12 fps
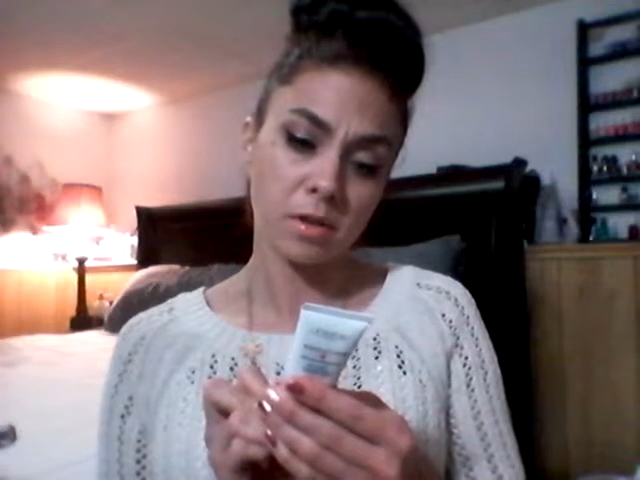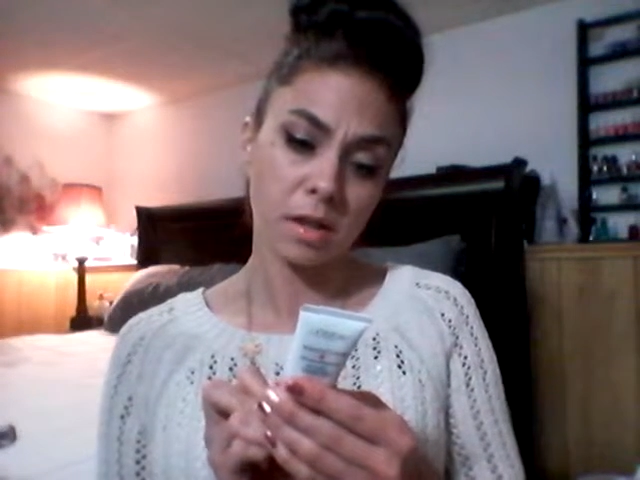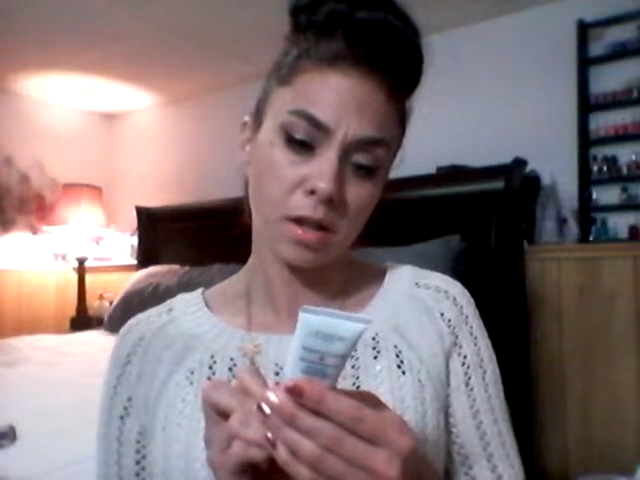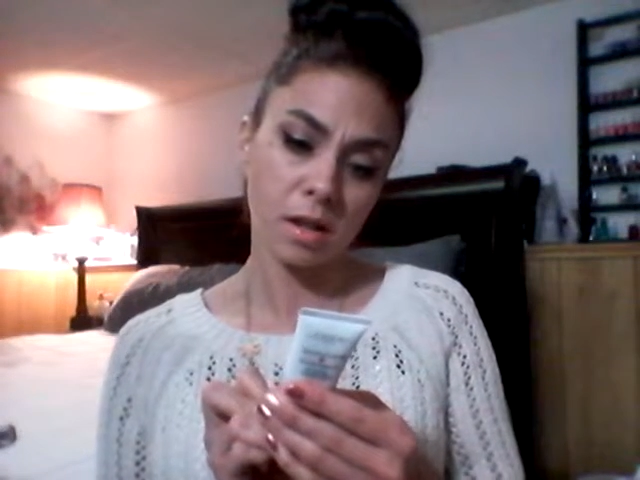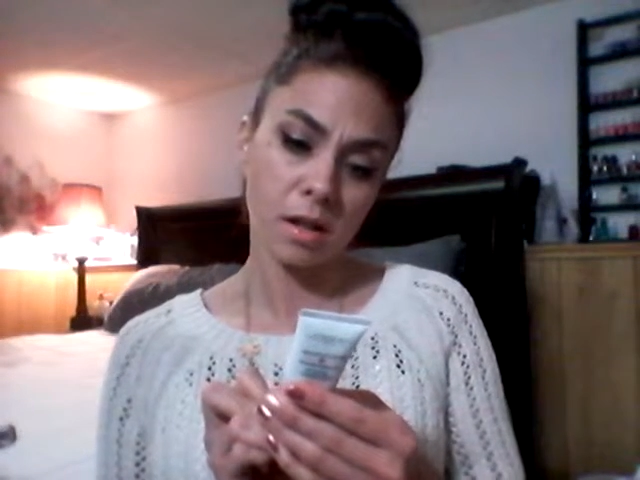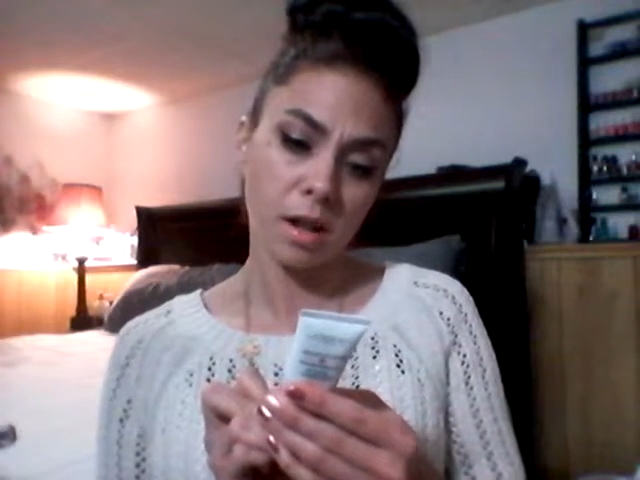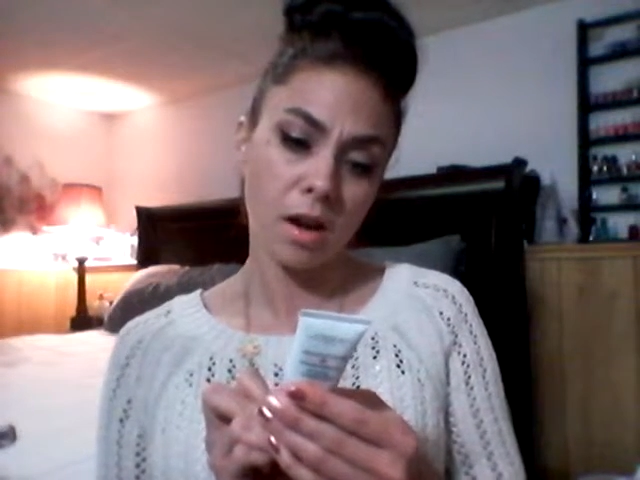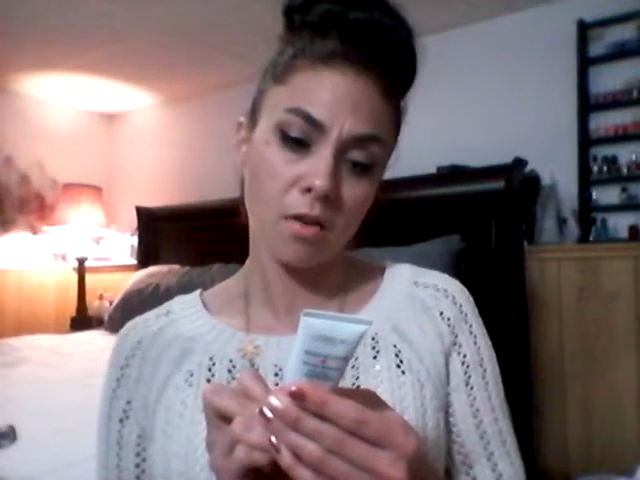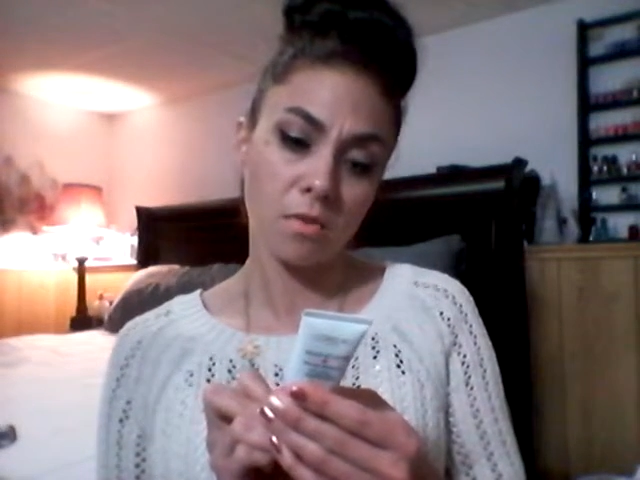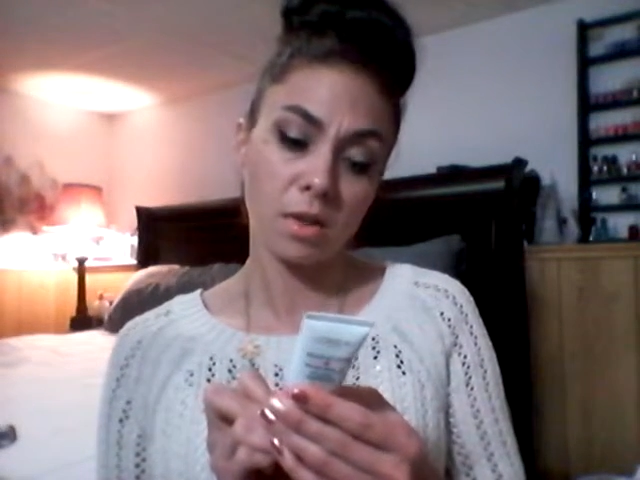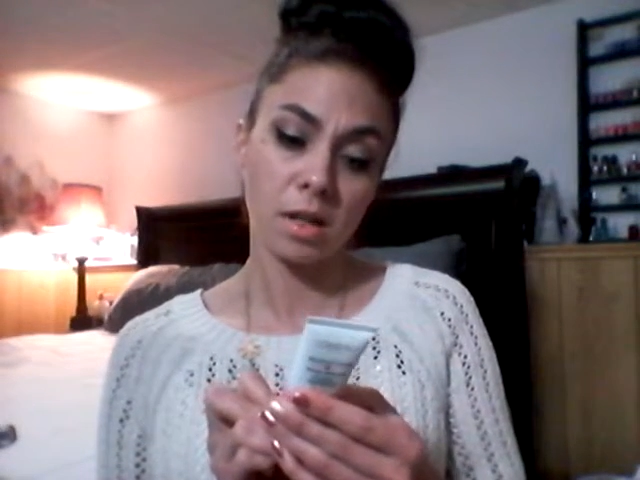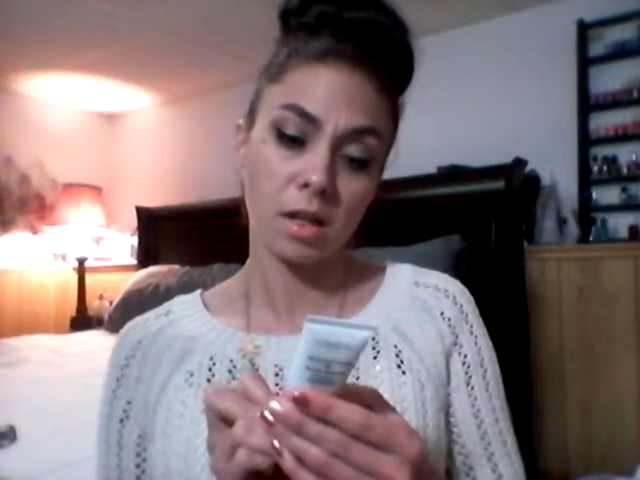
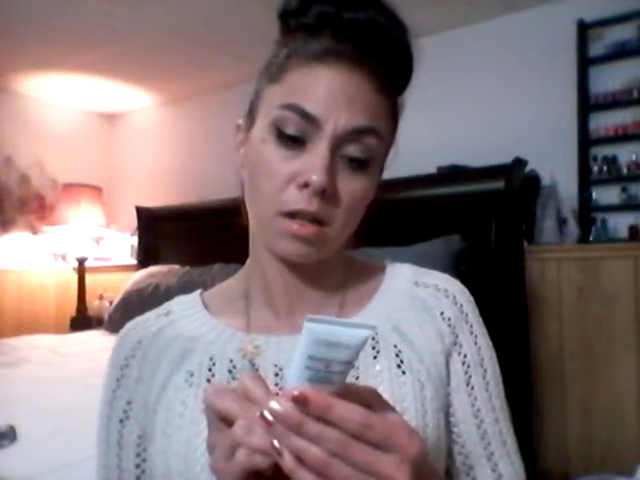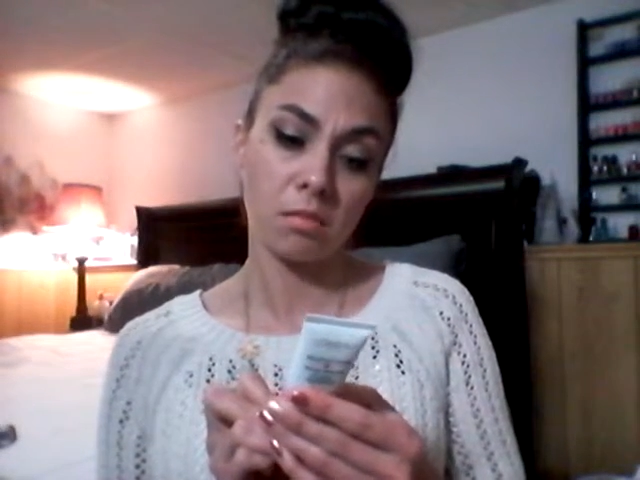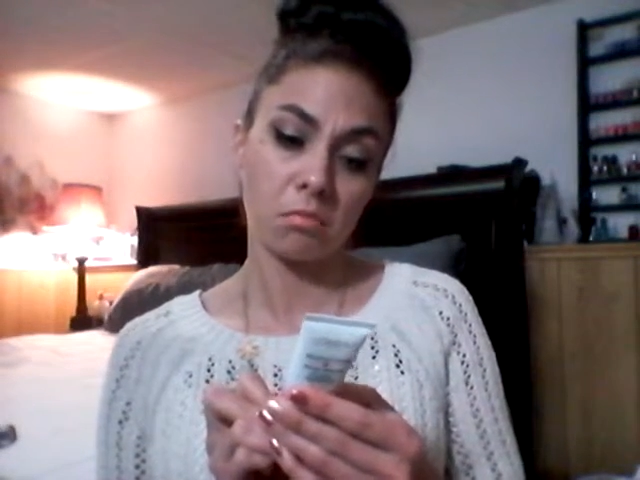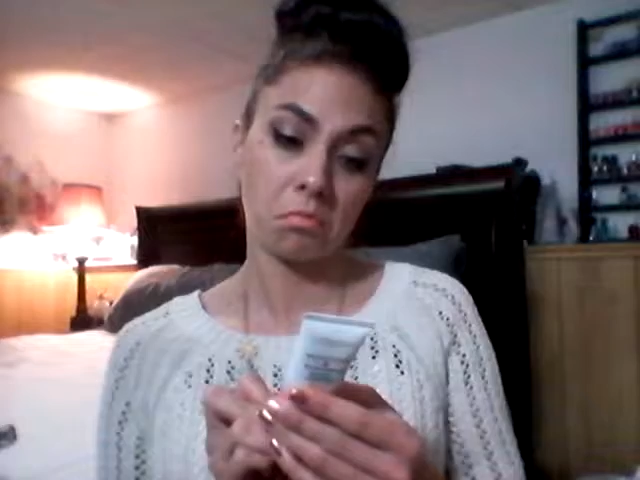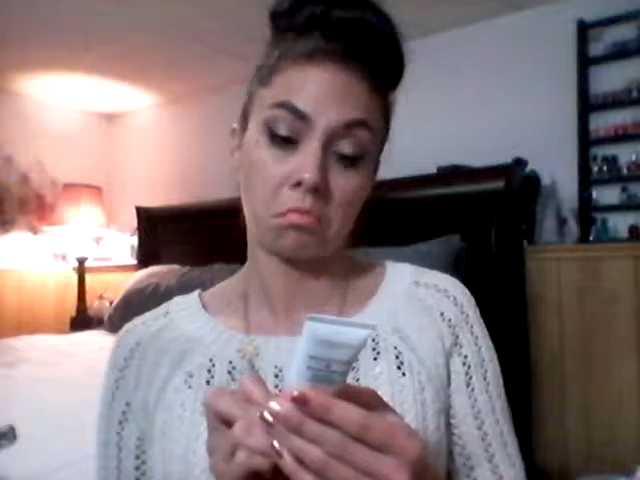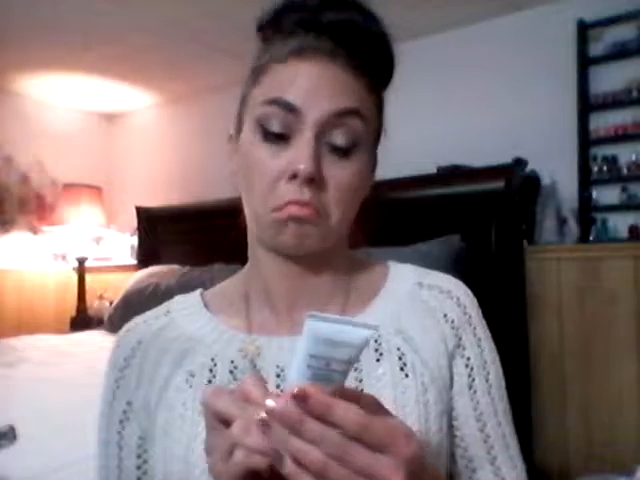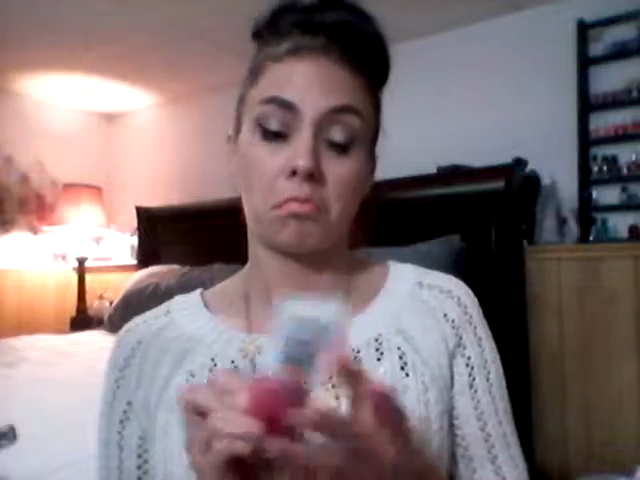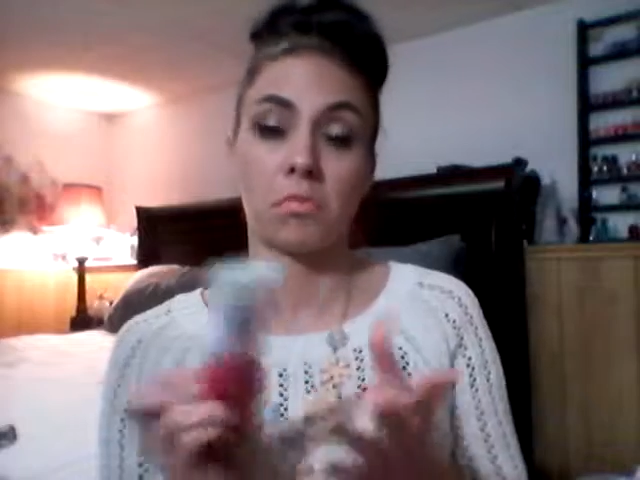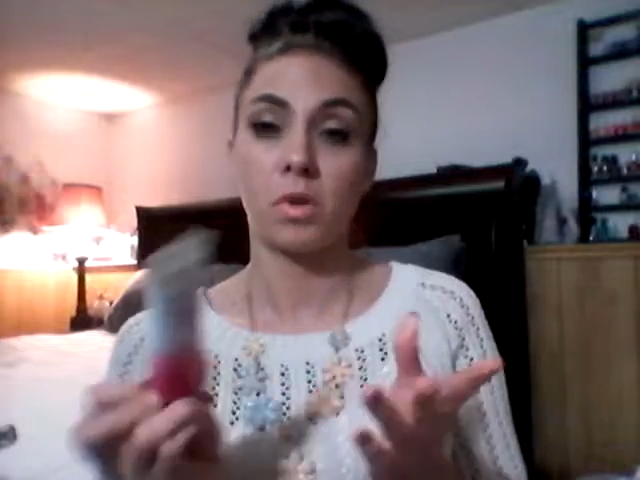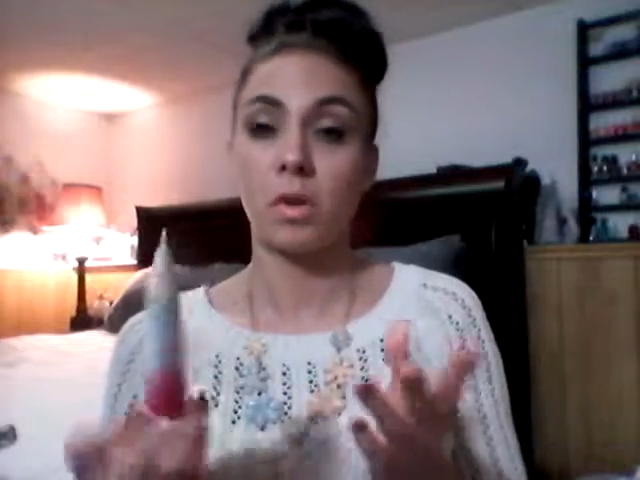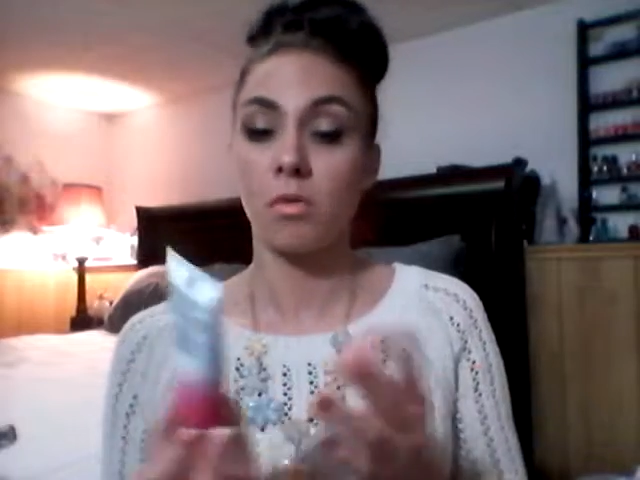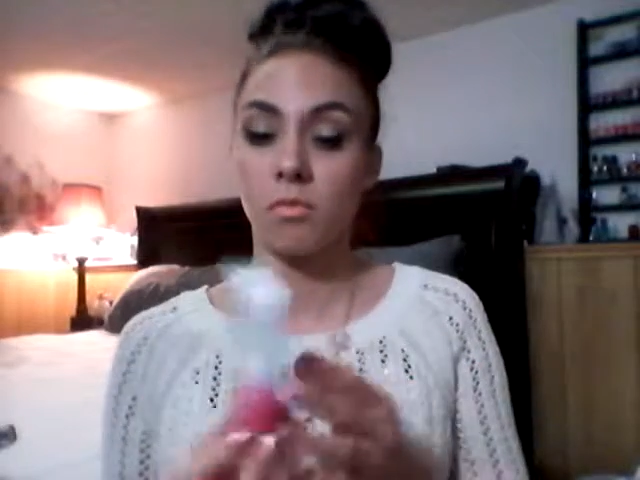skincare routine.
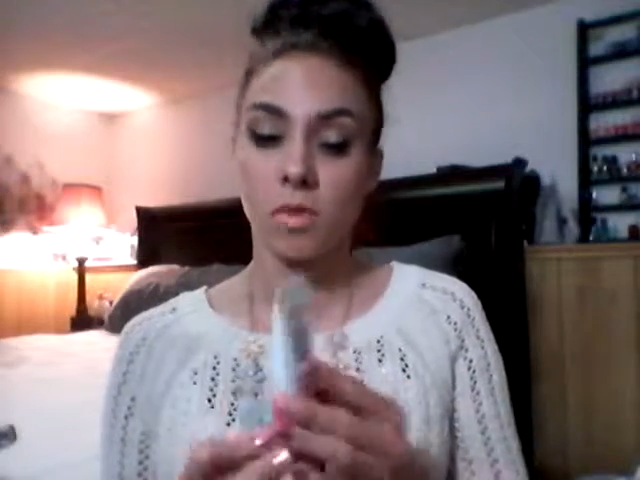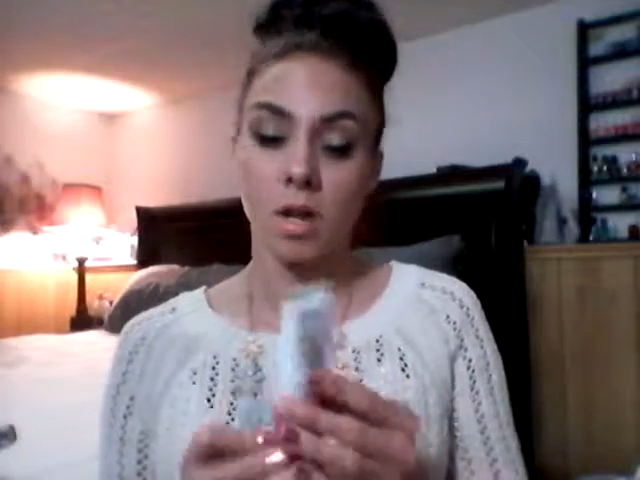So,